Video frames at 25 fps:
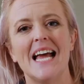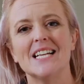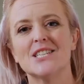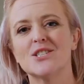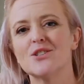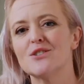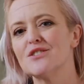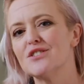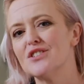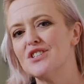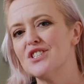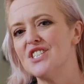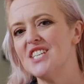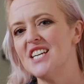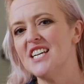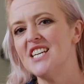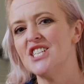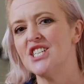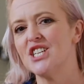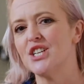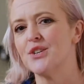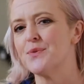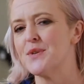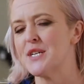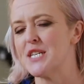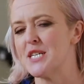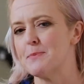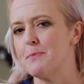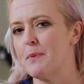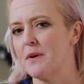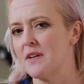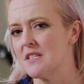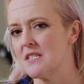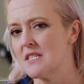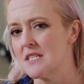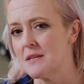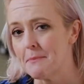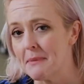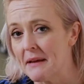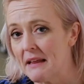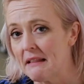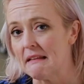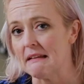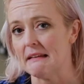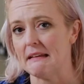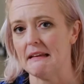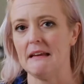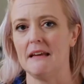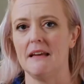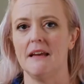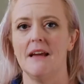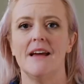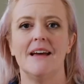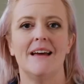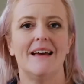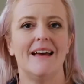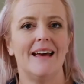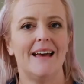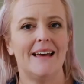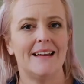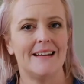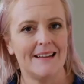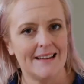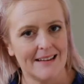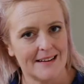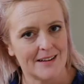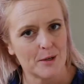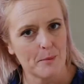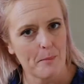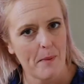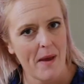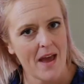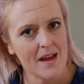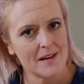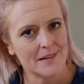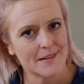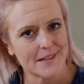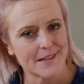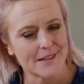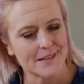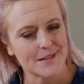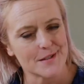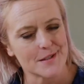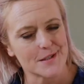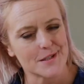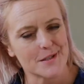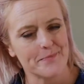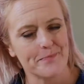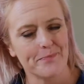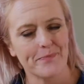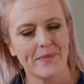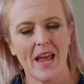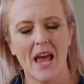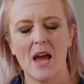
It's also teaching responsibility and independence.